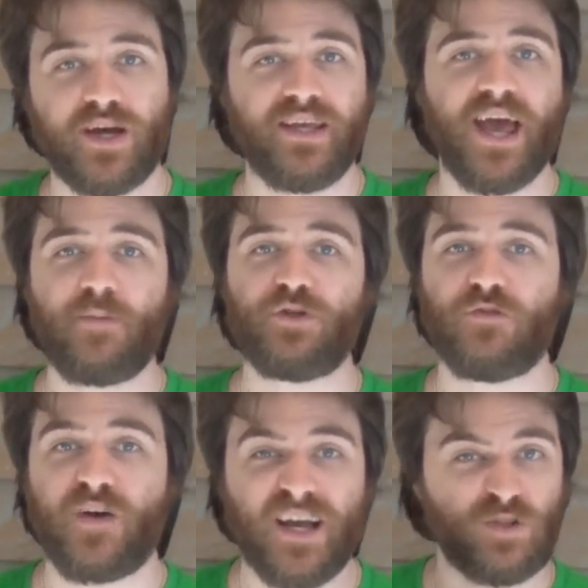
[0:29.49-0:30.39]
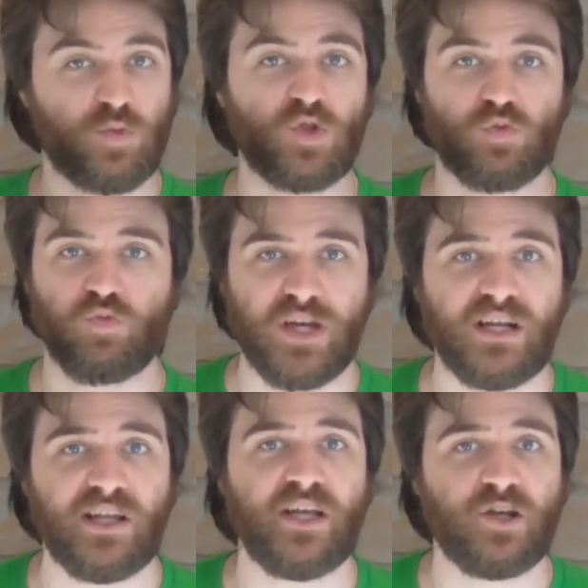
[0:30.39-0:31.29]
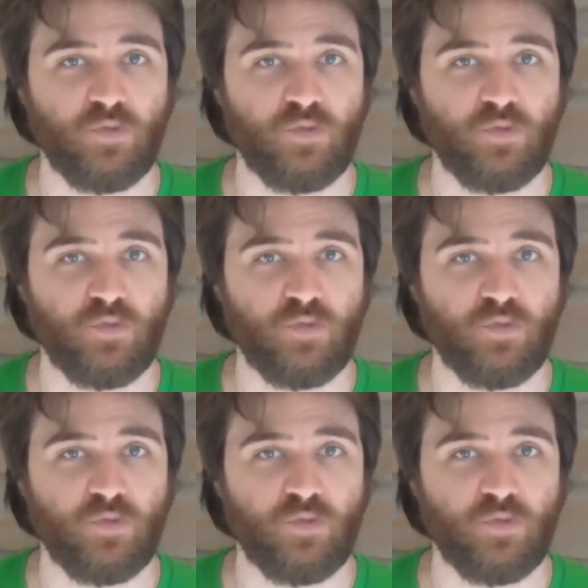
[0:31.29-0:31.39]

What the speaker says: My capture device was really,